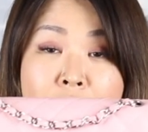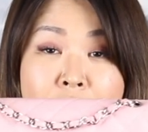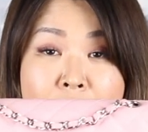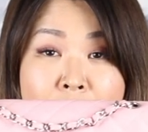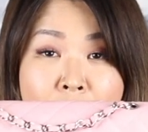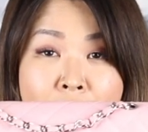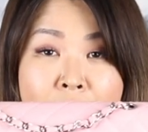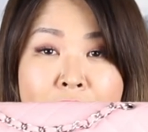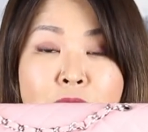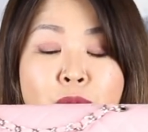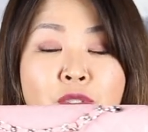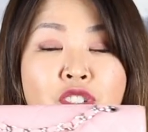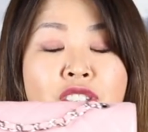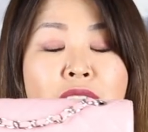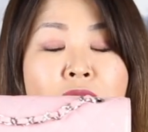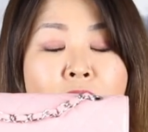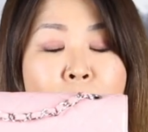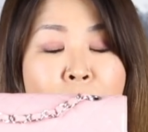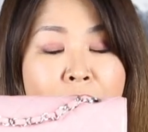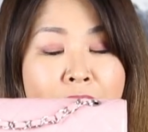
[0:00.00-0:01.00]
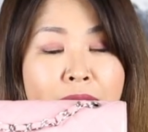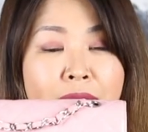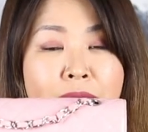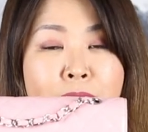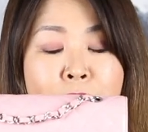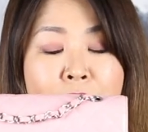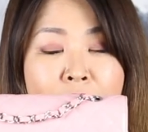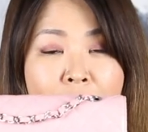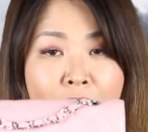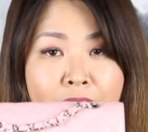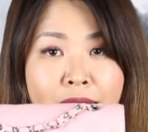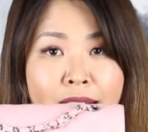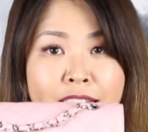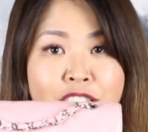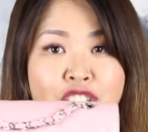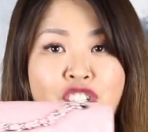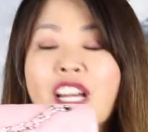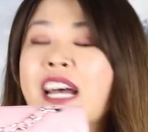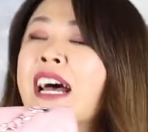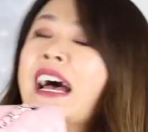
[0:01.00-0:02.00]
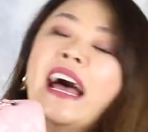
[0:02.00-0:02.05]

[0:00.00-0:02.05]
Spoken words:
size, which is the medium and large,